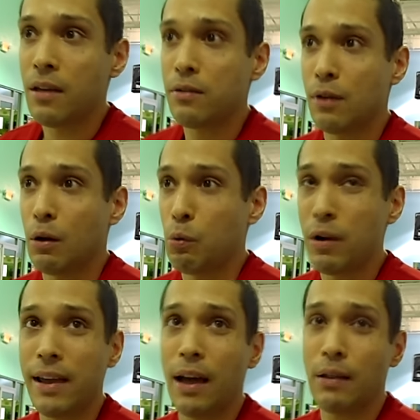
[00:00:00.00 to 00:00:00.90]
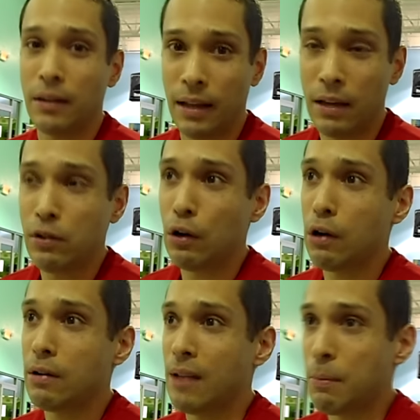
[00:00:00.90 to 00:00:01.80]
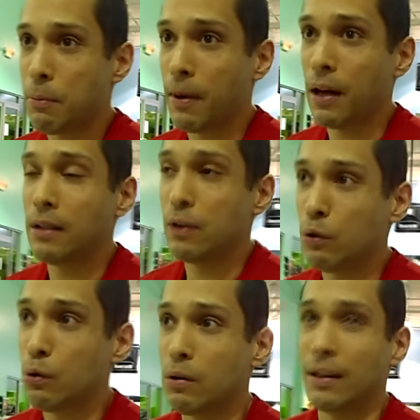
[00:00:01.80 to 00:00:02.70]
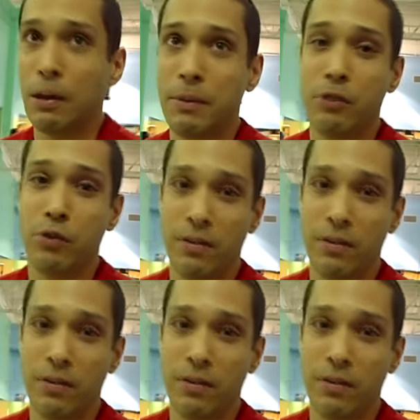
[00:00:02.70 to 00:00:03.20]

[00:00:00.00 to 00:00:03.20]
So working out the legs hard, the upper body, the core allowed me to